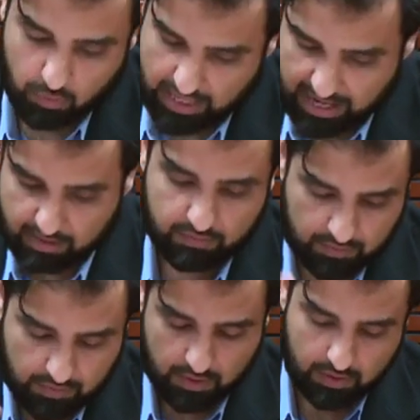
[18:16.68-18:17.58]
who have
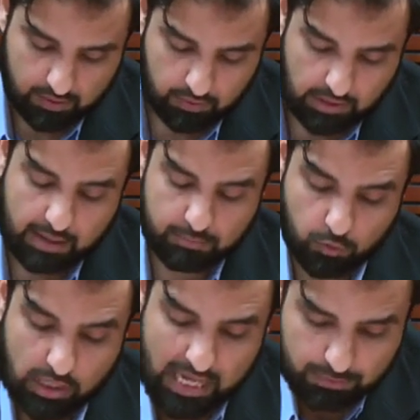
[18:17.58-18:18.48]

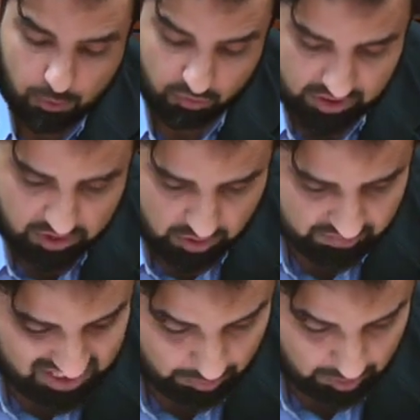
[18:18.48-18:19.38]
Ghulat movements who
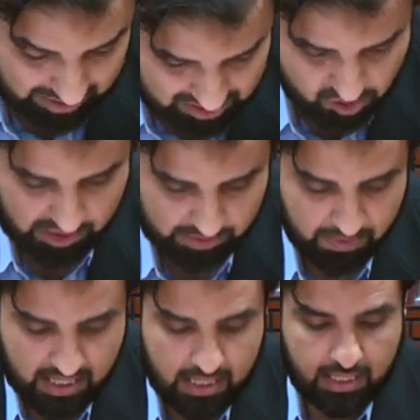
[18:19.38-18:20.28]
have a similar history.
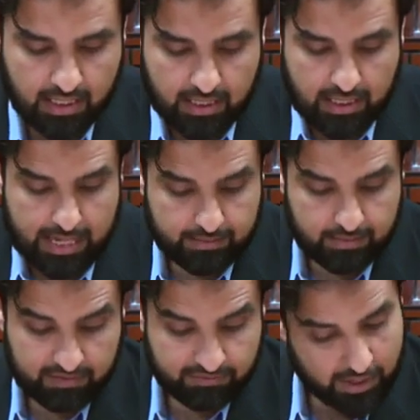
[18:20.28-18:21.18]

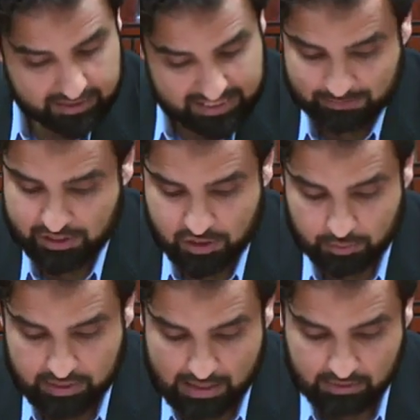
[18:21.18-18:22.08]
And if we are tempted
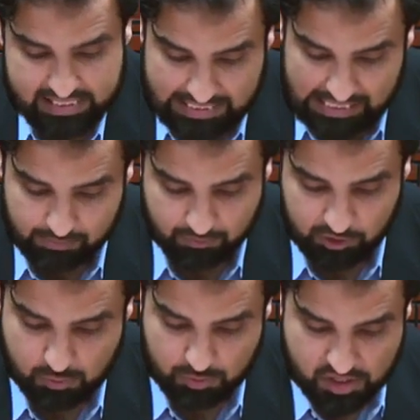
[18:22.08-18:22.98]
to blame Islam for
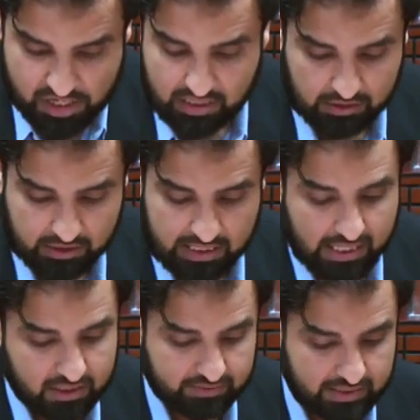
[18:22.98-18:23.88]
this particular
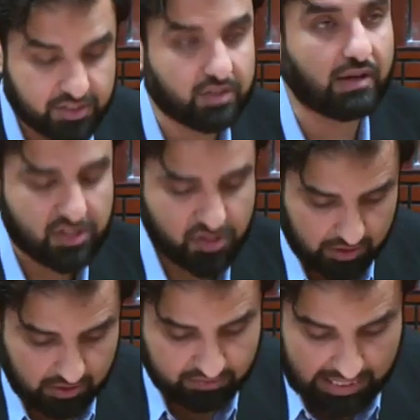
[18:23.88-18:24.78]
kind of
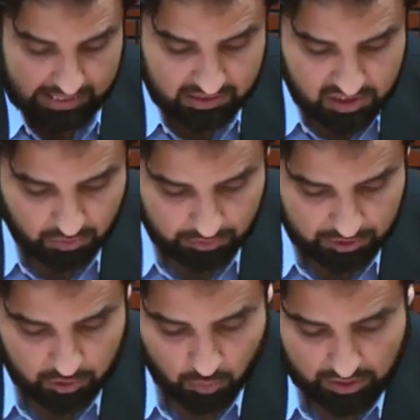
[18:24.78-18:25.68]
ideological violence, we
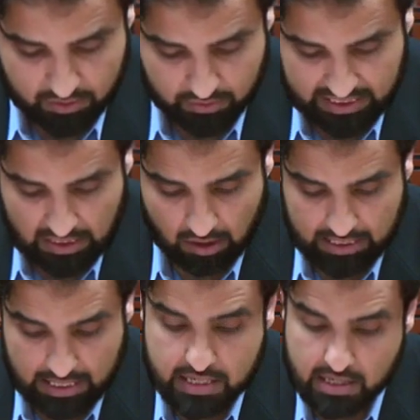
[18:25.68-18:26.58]
would do well to
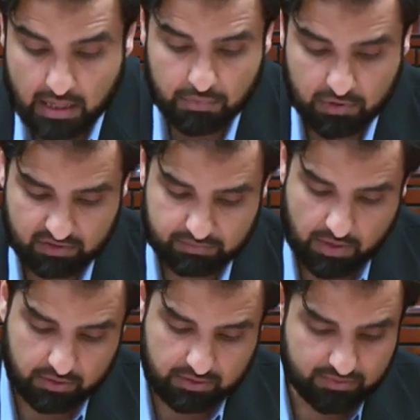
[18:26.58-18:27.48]
recall any number of
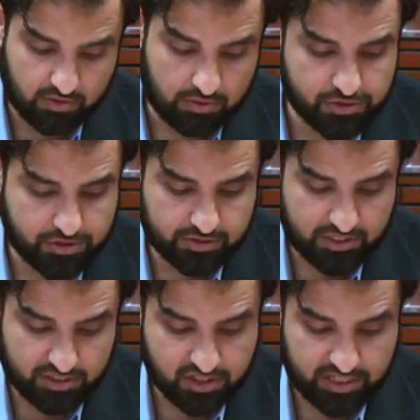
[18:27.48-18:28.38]
modern
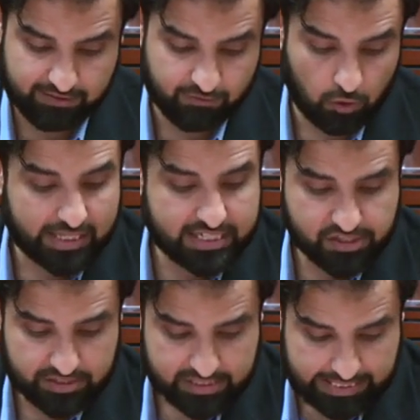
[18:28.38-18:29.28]
revolutions and state
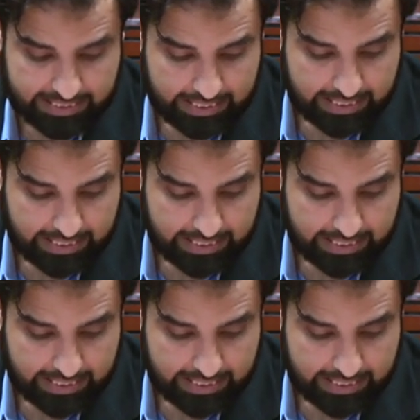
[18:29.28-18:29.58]
formations.